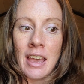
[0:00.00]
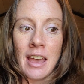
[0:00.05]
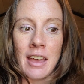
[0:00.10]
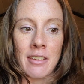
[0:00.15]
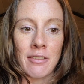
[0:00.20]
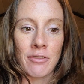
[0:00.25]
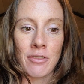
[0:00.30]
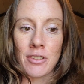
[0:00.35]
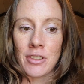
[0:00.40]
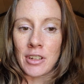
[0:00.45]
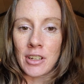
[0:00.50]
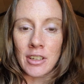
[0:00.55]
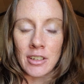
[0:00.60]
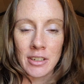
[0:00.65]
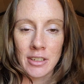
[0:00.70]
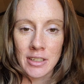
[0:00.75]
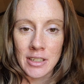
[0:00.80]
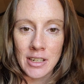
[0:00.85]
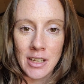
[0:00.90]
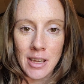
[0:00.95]
and for the
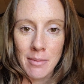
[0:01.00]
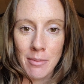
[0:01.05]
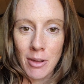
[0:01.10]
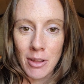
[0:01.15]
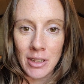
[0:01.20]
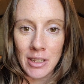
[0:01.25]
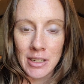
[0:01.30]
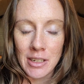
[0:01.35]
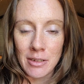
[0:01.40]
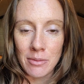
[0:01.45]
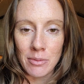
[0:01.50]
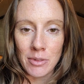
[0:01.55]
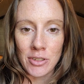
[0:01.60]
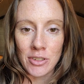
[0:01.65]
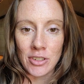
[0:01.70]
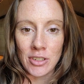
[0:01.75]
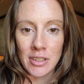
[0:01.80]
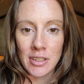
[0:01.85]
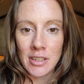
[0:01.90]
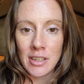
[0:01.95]
longest time, all I did was
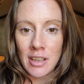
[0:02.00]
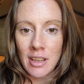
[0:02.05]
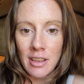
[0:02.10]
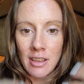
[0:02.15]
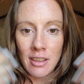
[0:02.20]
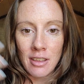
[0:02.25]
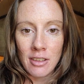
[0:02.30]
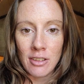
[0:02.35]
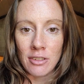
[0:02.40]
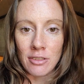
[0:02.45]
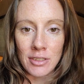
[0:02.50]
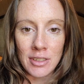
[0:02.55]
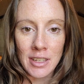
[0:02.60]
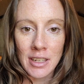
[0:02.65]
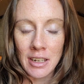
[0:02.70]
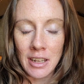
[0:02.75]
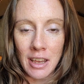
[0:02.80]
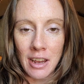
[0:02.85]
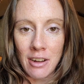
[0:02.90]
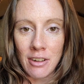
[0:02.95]
just,
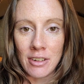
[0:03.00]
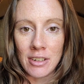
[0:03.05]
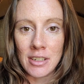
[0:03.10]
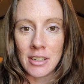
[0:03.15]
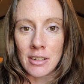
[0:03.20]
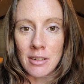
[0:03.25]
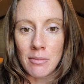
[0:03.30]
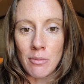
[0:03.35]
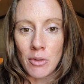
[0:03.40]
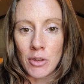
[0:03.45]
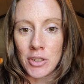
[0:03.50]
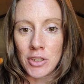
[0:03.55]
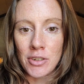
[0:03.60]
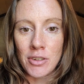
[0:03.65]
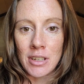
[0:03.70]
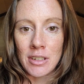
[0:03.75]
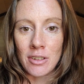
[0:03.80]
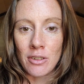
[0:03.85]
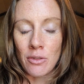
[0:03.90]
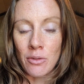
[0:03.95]
skincare and tinted
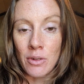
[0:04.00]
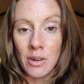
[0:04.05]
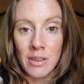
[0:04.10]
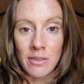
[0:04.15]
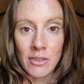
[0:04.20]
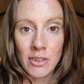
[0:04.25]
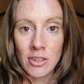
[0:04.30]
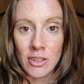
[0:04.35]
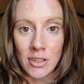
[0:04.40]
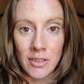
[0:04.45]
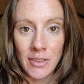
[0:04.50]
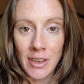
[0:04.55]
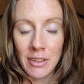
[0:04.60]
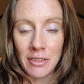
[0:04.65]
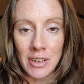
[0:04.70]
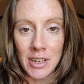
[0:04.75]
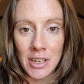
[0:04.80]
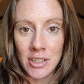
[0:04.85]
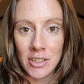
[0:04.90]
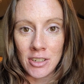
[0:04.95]
moisturizer, or even just
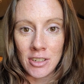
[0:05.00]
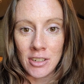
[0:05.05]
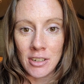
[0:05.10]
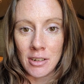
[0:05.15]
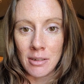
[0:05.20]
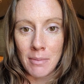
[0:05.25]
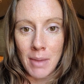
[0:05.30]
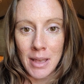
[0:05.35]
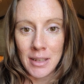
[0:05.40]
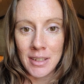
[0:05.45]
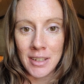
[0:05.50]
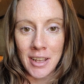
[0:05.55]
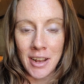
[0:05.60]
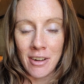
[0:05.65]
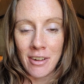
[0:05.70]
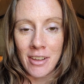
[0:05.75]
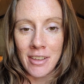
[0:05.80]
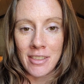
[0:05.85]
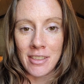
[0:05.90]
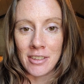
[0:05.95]
foundation and
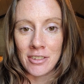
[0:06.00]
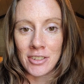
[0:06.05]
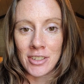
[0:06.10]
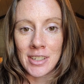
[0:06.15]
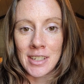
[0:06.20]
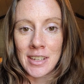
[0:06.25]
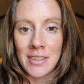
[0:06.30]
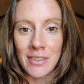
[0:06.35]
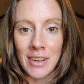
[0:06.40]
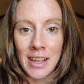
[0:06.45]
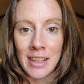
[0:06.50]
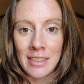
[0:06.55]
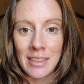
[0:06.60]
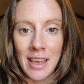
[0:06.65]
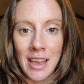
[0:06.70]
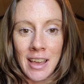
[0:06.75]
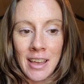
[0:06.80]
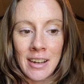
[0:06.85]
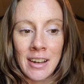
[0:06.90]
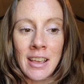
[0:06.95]
mascara, and then just leave it at
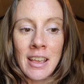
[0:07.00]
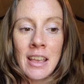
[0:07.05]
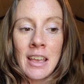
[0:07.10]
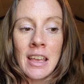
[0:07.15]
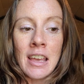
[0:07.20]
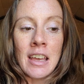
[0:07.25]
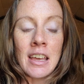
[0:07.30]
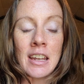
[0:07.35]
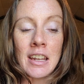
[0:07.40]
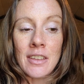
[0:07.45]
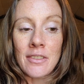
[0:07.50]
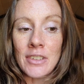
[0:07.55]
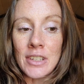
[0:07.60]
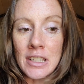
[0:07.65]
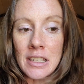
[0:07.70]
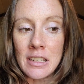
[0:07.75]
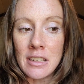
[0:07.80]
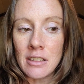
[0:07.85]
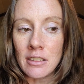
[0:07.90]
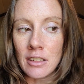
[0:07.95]
that. And even
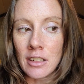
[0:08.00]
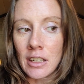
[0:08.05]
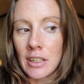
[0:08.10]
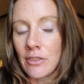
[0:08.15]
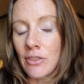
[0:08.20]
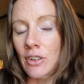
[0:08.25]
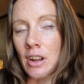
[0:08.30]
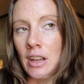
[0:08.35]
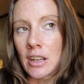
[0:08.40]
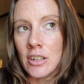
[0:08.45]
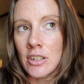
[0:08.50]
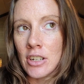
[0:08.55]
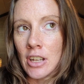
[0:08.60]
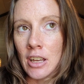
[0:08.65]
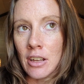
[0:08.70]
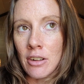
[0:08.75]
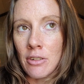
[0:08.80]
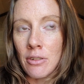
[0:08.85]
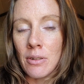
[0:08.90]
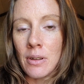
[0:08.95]
still, like for
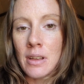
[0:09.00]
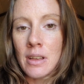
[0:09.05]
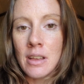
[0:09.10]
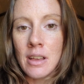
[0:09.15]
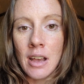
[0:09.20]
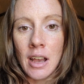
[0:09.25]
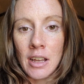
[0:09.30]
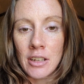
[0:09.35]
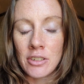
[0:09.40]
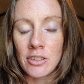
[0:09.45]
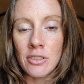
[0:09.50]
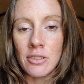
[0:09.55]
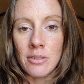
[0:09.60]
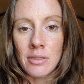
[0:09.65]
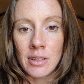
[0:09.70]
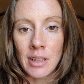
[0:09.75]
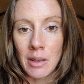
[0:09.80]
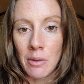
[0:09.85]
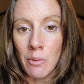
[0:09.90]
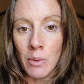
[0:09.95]
eyeshadow, I just
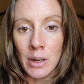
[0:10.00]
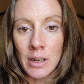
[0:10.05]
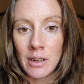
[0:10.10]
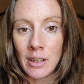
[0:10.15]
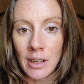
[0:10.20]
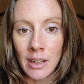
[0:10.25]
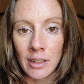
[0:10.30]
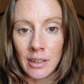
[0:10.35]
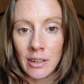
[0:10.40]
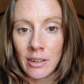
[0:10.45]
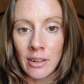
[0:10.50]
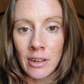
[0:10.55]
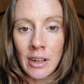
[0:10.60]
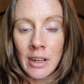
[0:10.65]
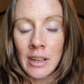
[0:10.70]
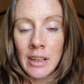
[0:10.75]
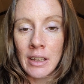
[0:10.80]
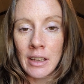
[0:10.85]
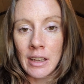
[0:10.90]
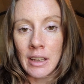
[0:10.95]
use like one color,
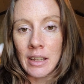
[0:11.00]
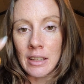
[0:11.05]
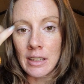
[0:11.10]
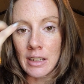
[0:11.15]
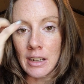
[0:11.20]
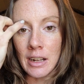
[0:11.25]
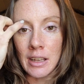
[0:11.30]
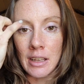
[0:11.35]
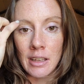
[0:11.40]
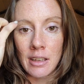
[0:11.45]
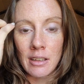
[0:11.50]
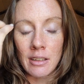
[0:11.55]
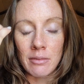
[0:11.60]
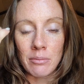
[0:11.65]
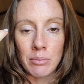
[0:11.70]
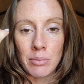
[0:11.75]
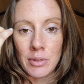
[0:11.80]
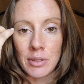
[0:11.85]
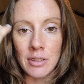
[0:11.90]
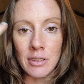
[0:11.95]
and then I
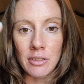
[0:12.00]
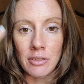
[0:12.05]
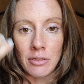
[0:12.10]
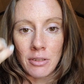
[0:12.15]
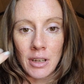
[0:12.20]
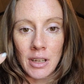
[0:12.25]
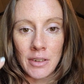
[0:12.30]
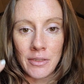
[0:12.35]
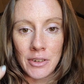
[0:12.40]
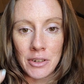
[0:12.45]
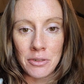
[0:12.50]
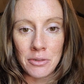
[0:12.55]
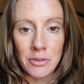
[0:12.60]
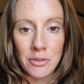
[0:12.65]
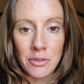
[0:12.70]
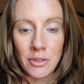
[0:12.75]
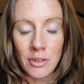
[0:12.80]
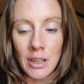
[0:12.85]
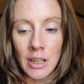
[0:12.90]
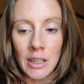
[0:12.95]
put, kind of a
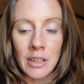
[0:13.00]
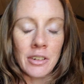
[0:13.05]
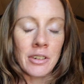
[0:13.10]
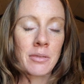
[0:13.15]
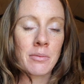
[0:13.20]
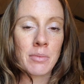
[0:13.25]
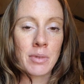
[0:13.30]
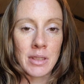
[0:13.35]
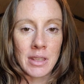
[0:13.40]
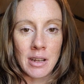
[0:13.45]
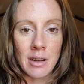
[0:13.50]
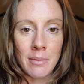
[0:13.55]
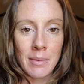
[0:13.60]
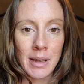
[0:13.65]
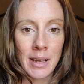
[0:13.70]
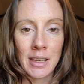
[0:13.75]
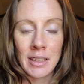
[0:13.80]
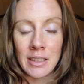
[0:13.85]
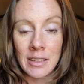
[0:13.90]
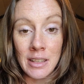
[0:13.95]
neutral color, put that on my
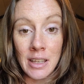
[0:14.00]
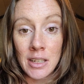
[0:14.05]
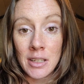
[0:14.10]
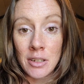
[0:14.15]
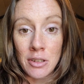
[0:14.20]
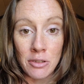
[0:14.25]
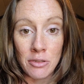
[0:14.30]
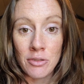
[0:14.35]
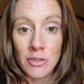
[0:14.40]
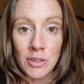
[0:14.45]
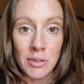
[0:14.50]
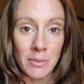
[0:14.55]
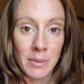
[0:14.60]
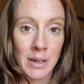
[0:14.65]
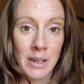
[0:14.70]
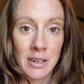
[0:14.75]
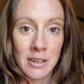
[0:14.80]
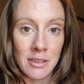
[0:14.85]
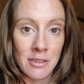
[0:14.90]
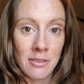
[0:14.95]
eyelid. That's usually
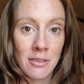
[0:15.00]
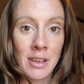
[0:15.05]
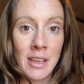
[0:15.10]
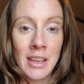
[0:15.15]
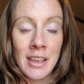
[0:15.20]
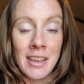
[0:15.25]
what I do.